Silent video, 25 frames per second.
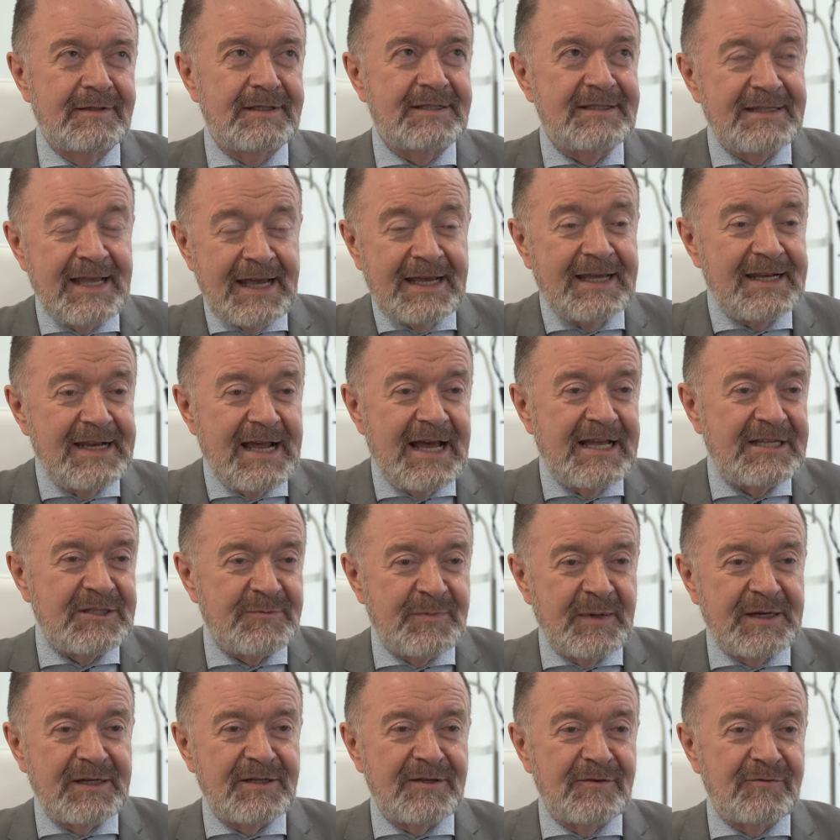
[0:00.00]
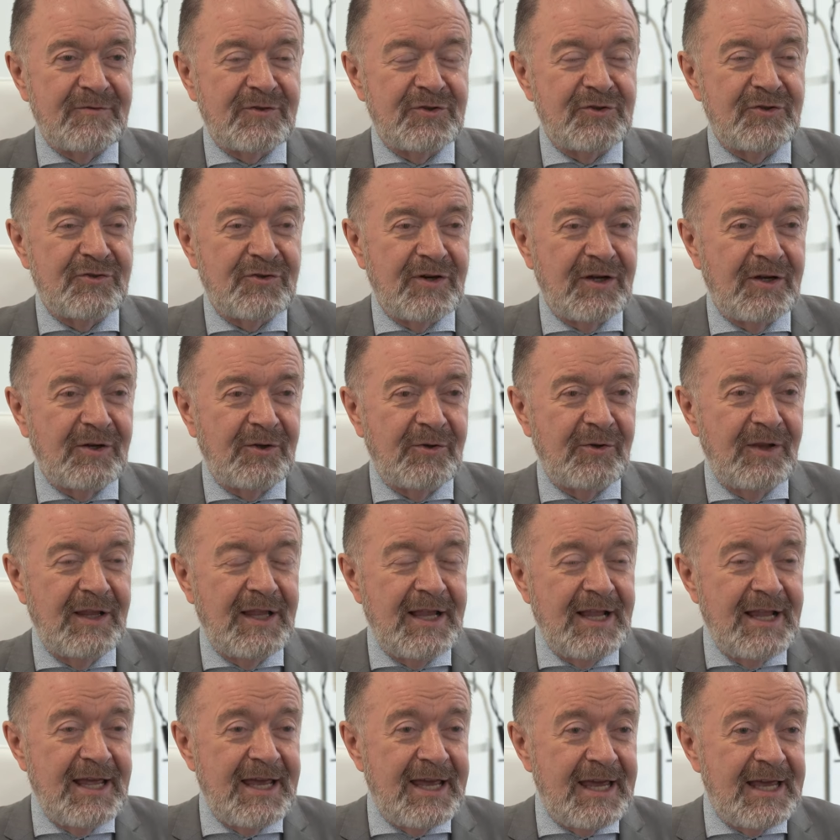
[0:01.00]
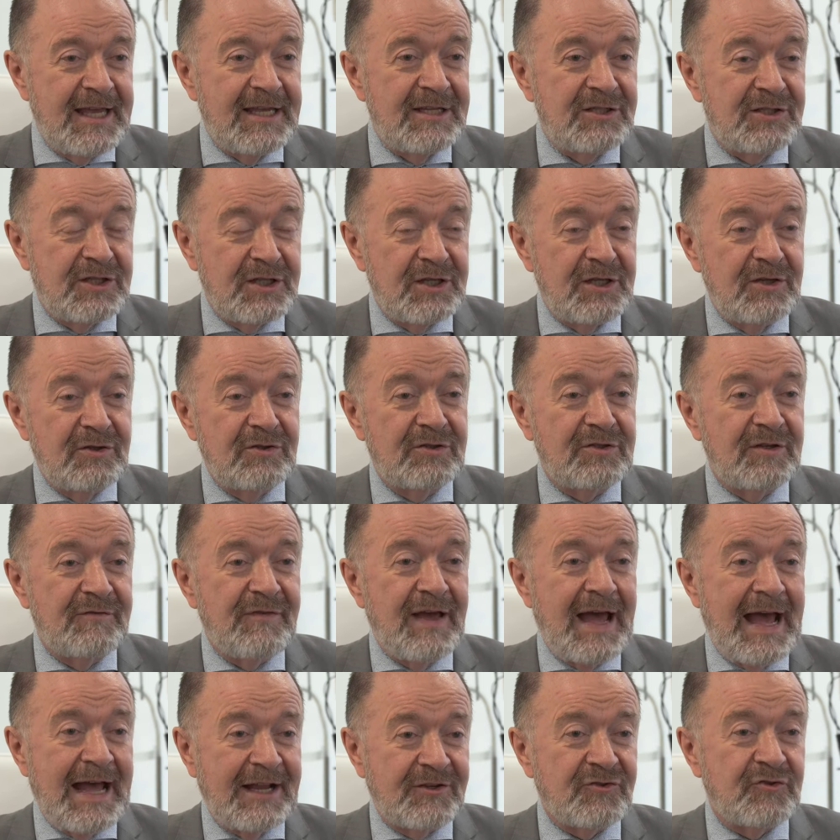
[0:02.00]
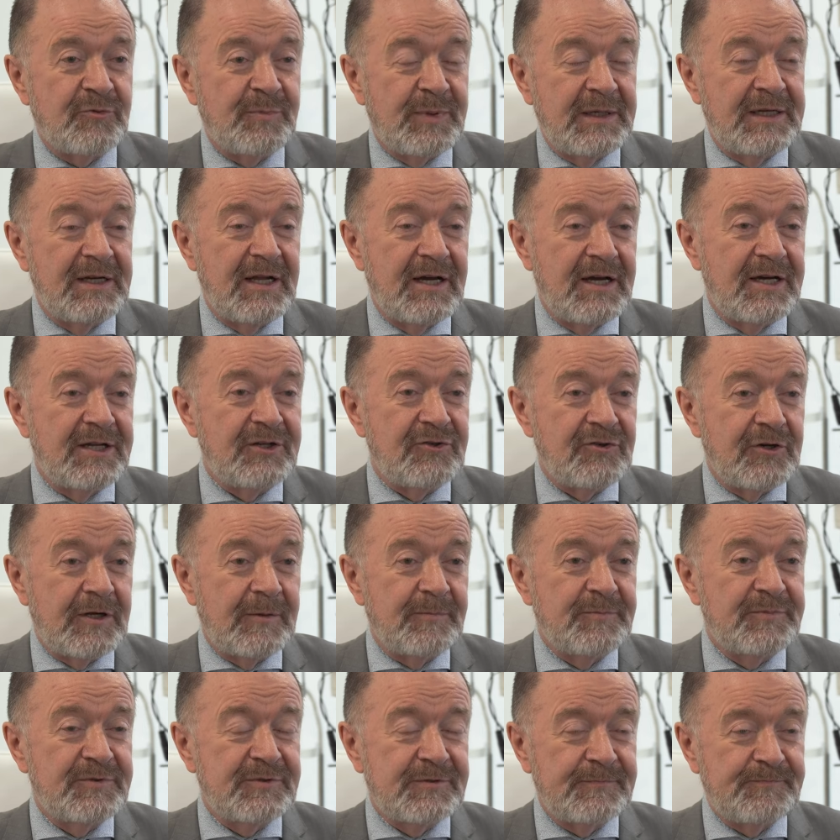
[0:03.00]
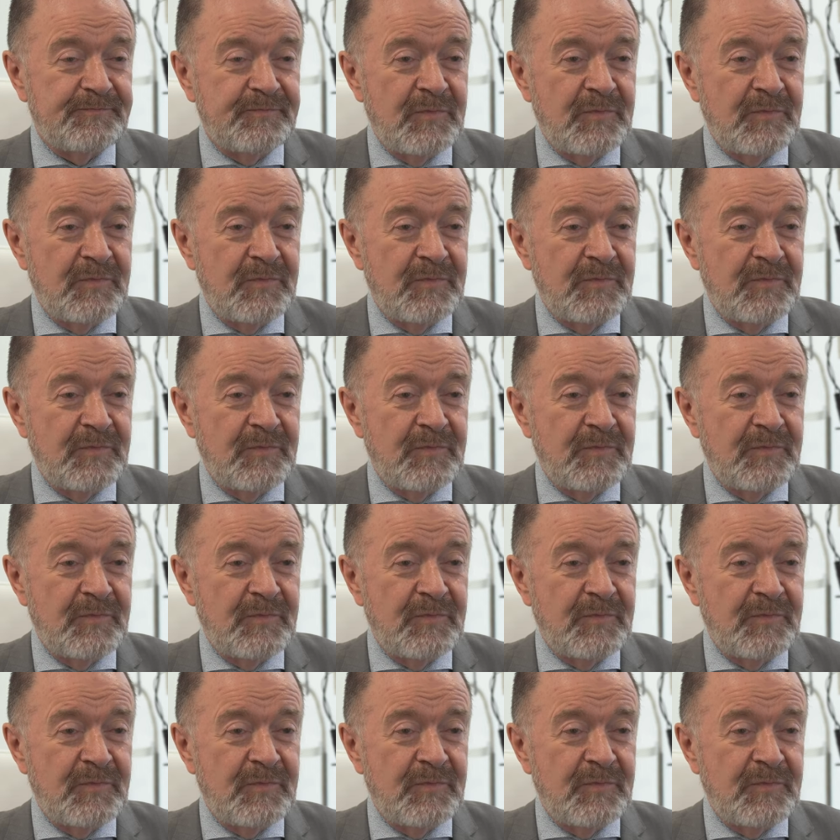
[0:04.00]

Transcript: The second aspect of control is the use of atropine eye drops.